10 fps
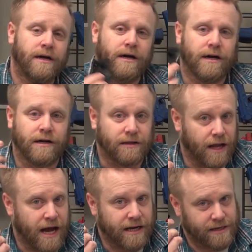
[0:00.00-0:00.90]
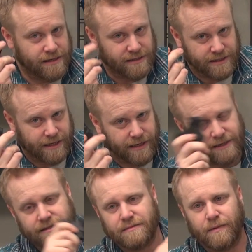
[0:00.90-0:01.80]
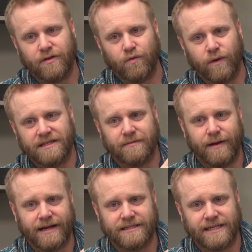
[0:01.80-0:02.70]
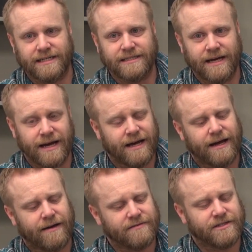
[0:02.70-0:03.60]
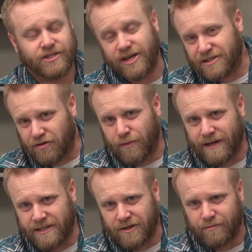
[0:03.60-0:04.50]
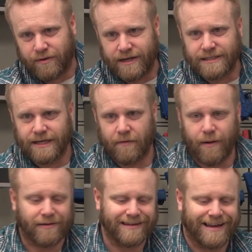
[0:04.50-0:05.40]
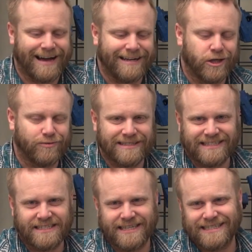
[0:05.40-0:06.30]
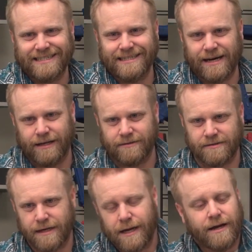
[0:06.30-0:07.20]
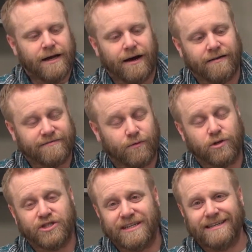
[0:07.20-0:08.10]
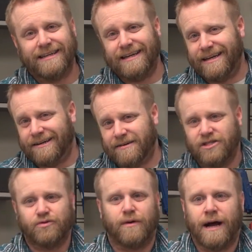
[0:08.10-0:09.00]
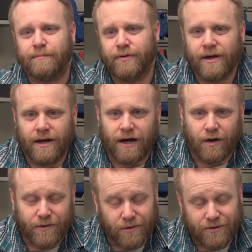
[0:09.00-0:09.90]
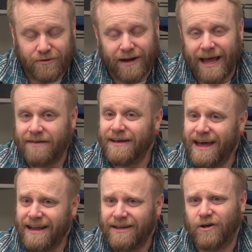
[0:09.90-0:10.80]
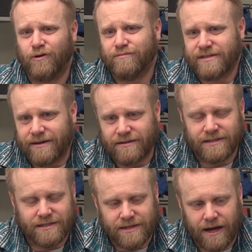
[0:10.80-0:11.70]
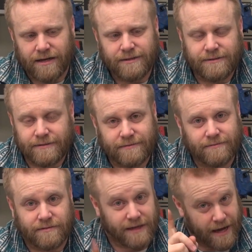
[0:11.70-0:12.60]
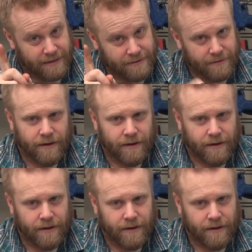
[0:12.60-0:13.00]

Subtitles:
Glock, SIG, Smith & Wesson magazines have a suggested retail price of about $960. Unfortunately, here at Trop, we don't currently have any Homesteaders in stock yet,